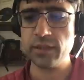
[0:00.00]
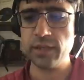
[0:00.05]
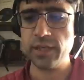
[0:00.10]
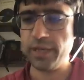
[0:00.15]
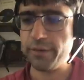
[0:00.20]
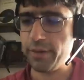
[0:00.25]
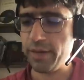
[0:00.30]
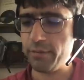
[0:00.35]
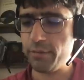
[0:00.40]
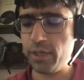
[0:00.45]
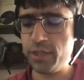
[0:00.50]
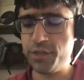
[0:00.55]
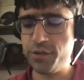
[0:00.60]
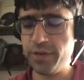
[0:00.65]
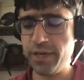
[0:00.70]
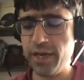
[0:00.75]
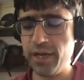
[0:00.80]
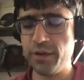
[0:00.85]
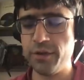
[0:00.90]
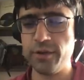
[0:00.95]
Anyway,
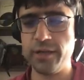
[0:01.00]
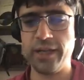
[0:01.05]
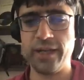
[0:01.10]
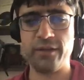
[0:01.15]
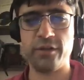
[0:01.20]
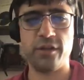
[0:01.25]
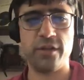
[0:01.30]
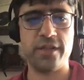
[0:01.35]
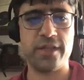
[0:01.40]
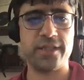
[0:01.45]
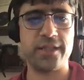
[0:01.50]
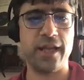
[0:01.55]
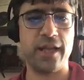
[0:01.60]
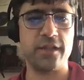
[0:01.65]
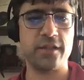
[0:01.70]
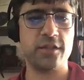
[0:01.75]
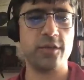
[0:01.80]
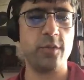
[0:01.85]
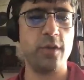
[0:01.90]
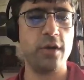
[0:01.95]
once you get a good handle on the
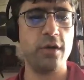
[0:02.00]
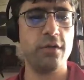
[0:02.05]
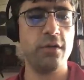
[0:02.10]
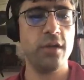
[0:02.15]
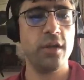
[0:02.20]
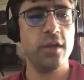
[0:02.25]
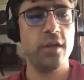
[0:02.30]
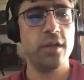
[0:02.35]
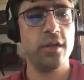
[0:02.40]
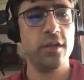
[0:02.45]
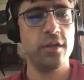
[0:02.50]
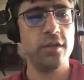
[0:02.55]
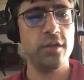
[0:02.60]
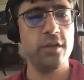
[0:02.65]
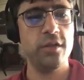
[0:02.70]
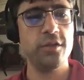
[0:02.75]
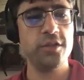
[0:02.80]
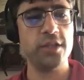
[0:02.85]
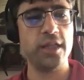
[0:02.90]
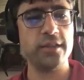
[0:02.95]
status quo,
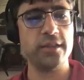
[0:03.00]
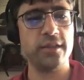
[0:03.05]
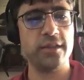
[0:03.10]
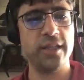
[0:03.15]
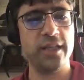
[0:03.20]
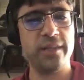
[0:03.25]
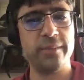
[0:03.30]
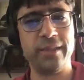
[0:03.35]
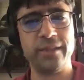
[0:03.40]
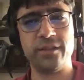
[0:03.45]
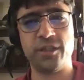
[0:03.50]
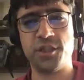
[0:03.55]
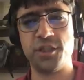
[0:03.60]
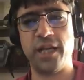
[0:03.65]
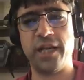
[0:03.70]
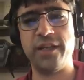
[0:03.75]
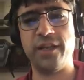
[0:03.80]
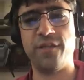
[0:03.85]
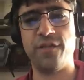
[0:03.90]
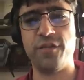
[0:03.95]
you start to think about the
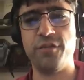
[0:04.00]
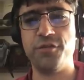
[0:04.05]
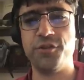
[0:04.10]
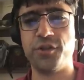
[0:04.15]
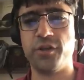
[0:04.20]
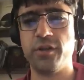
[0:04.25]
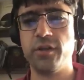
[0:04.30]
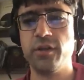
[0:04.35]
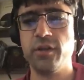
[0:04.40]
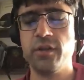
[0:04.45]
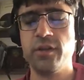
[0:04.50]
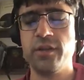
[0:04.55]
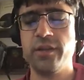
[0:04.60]
shiny future.